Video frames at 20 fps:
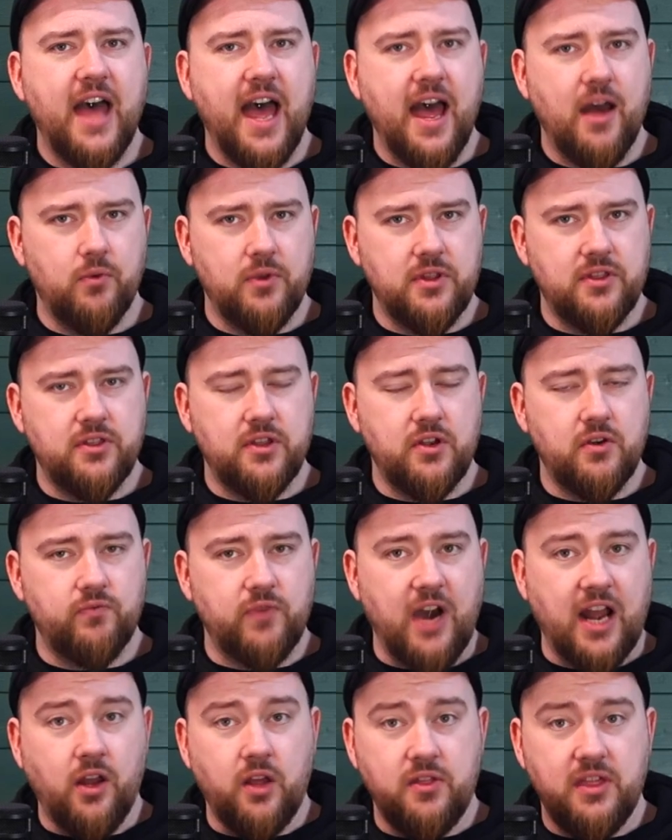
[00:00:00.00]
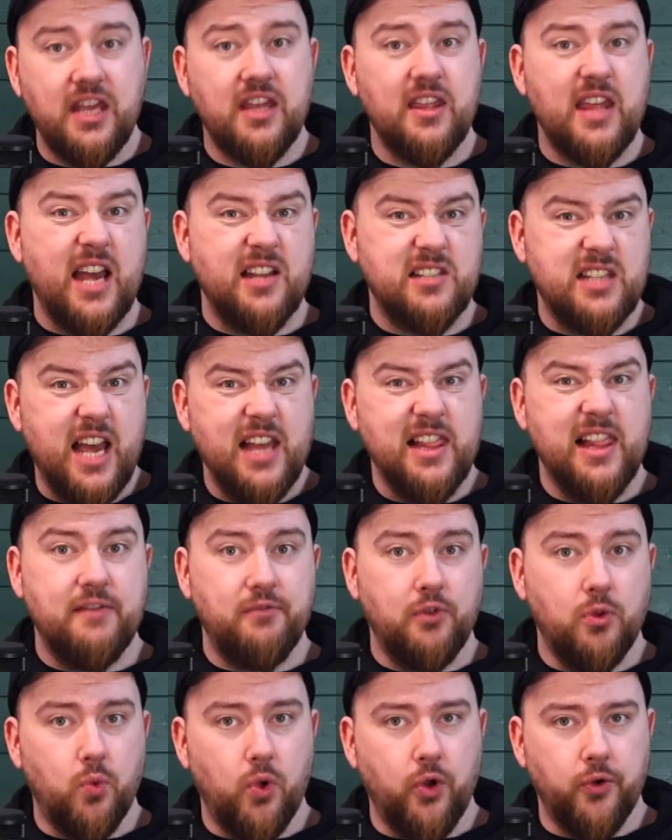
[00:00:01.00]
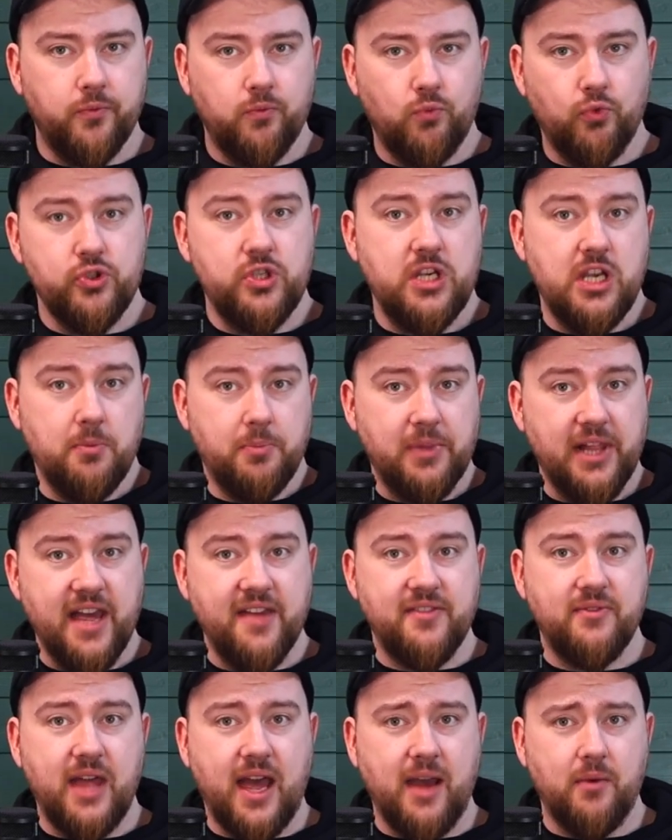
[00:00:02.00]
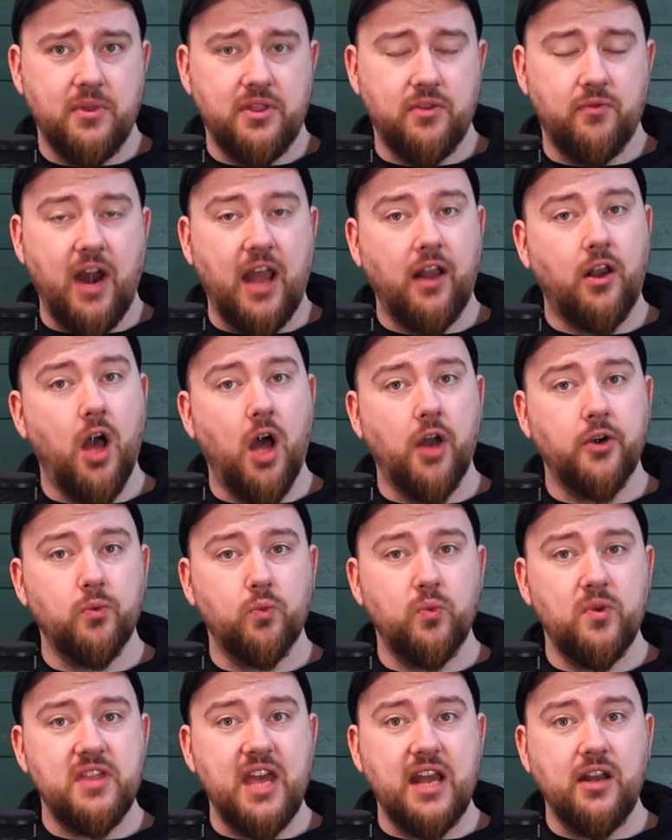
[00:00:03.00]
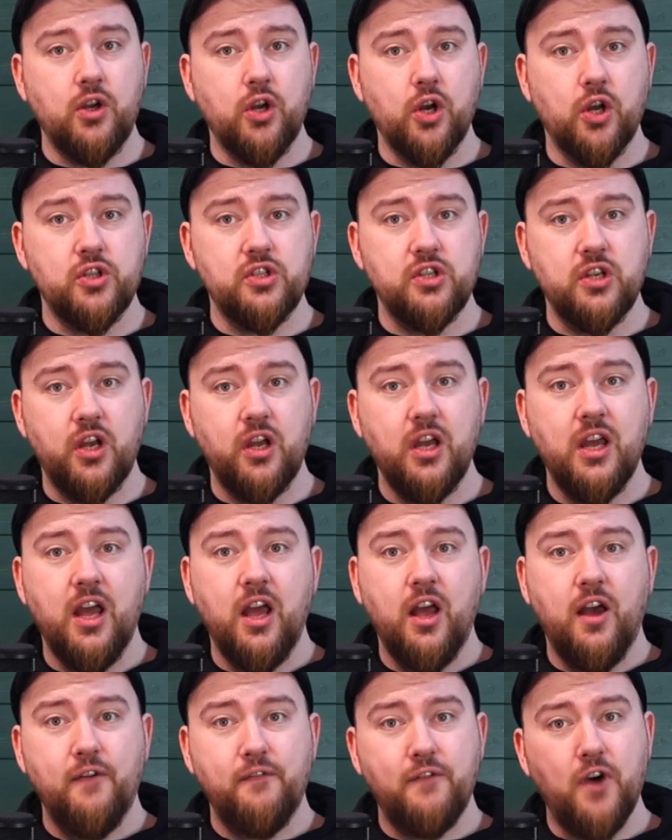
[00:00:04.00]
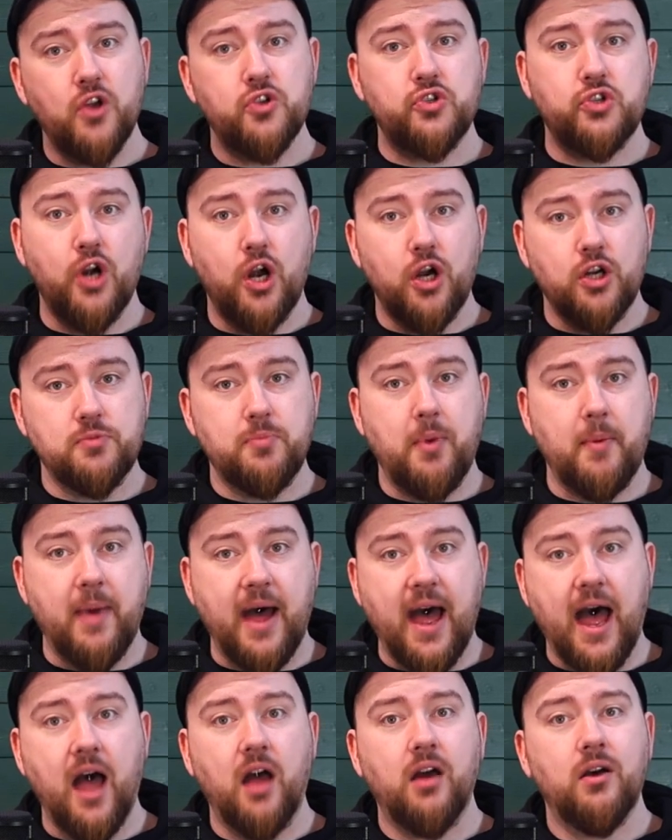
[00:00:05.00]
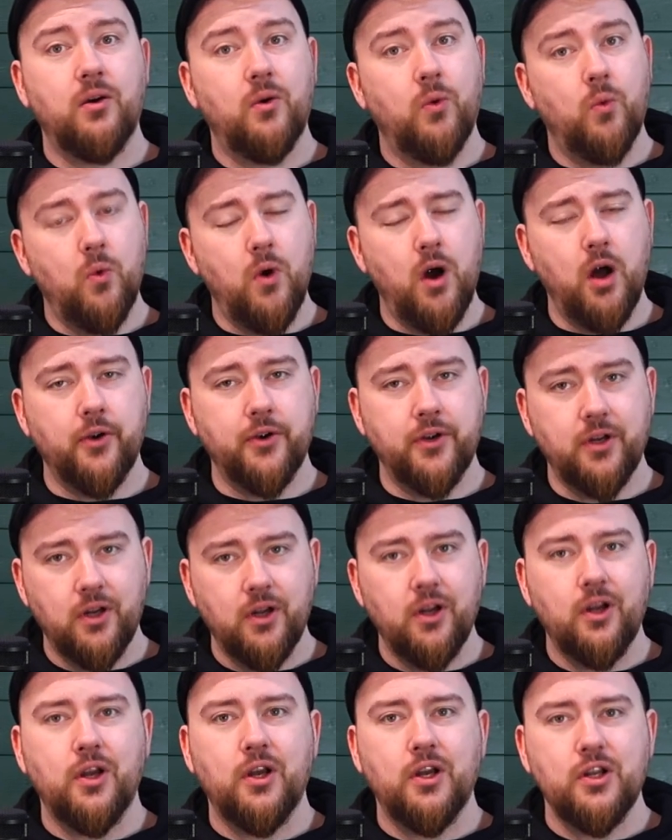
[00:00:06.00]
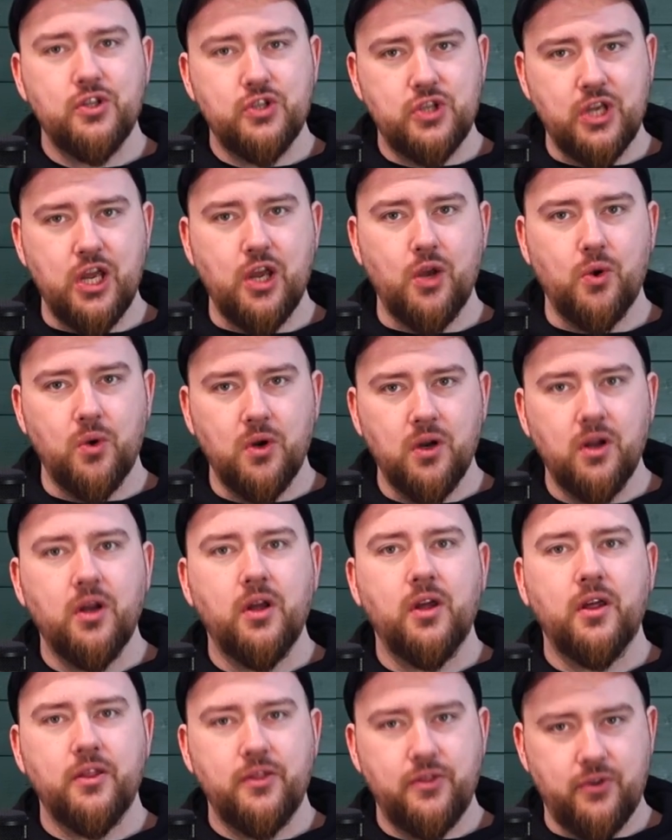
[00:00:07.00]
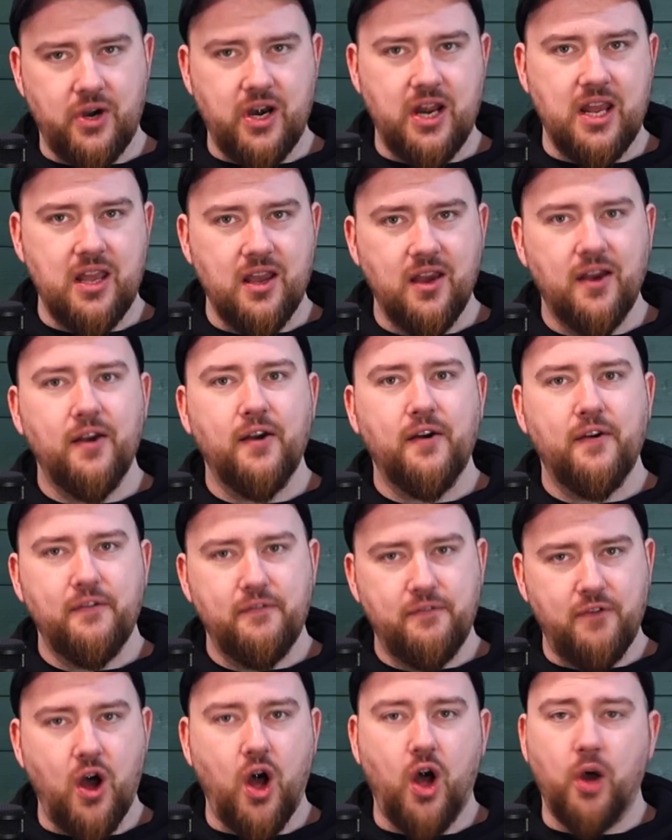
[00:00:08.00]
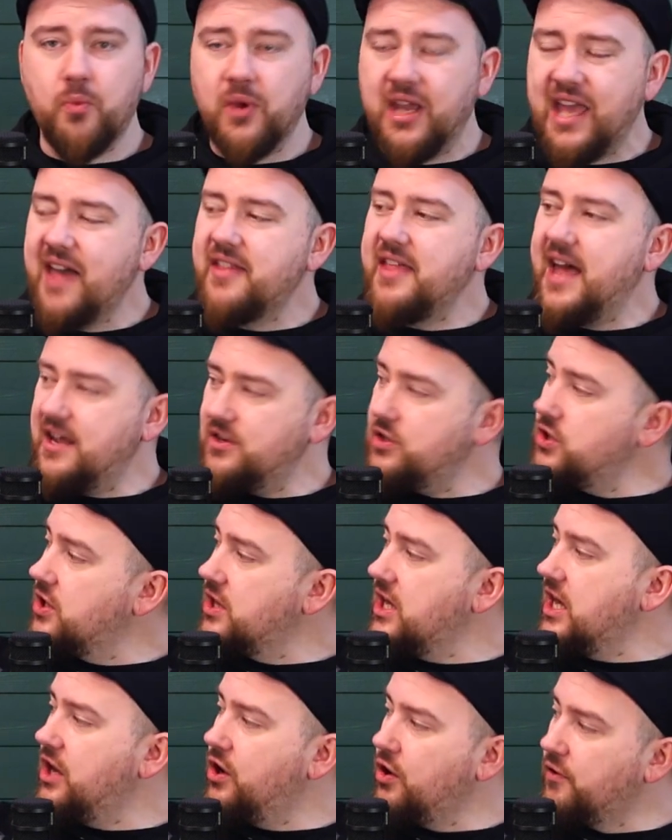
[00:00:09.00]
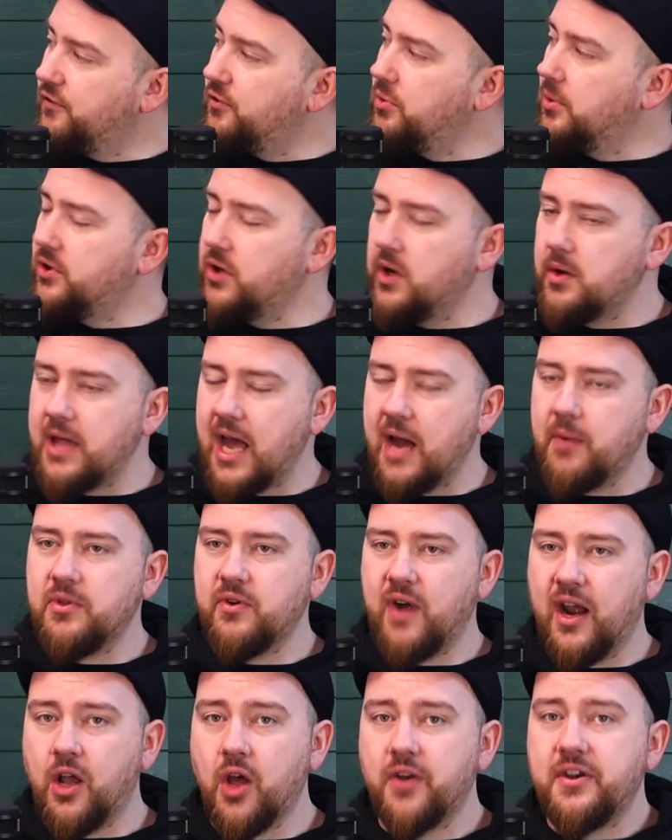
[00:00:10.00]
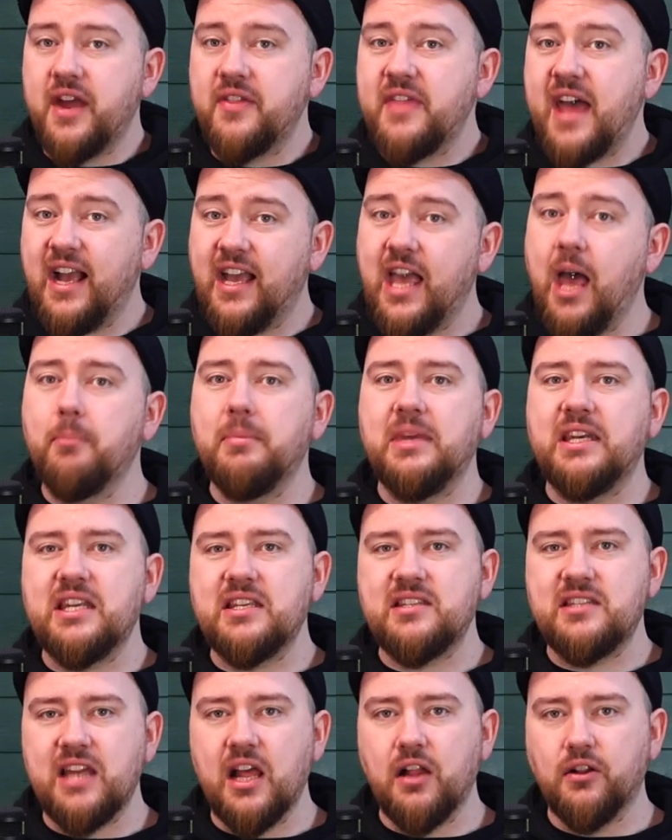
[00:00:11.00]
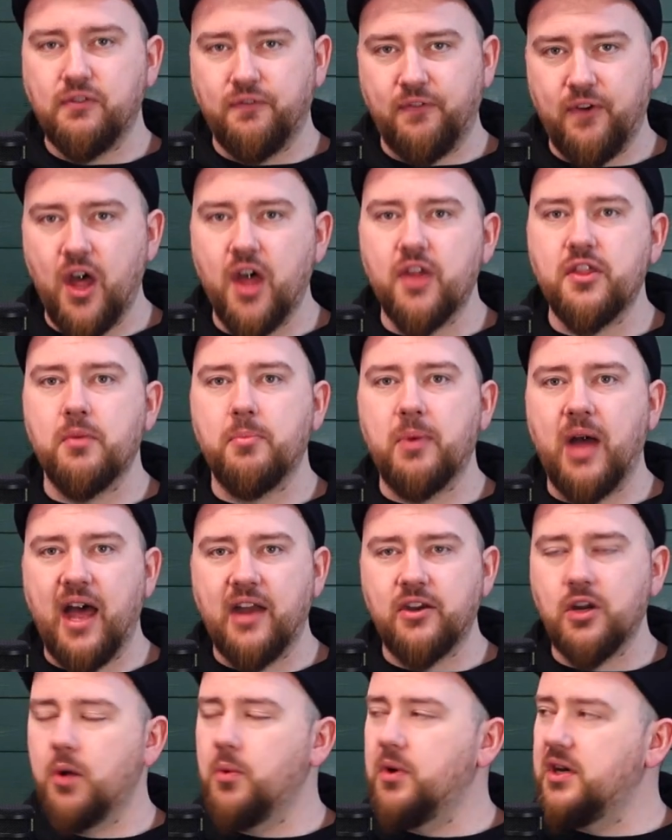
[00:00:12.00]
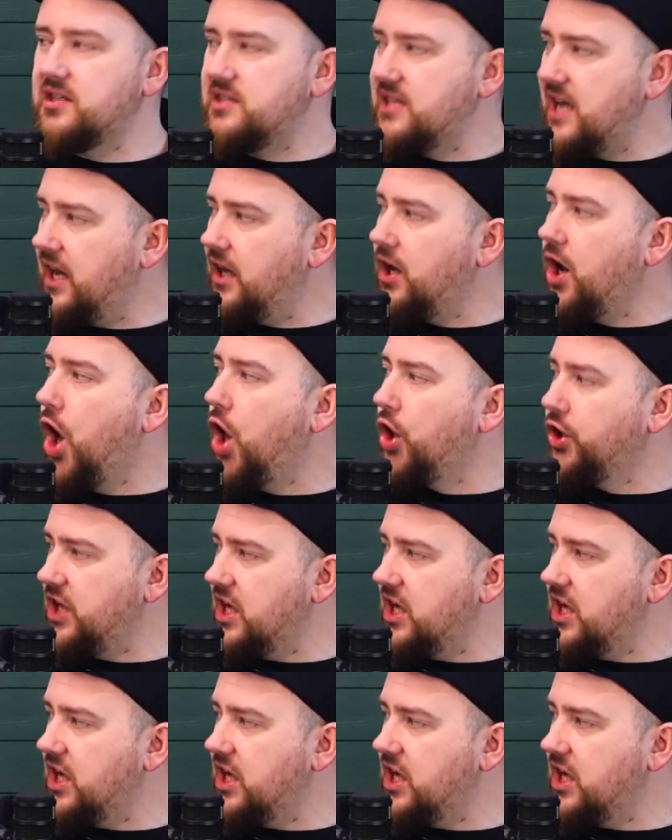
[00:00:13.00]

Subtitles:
that with the record, think of that as like level 1. Once you can play that with the record, we then go to 4 strokes per bar. 1, 2, 3, 4. And we get that so that you're comfortable doing that with the record. Now, that can be distilled further, but I don't want to take all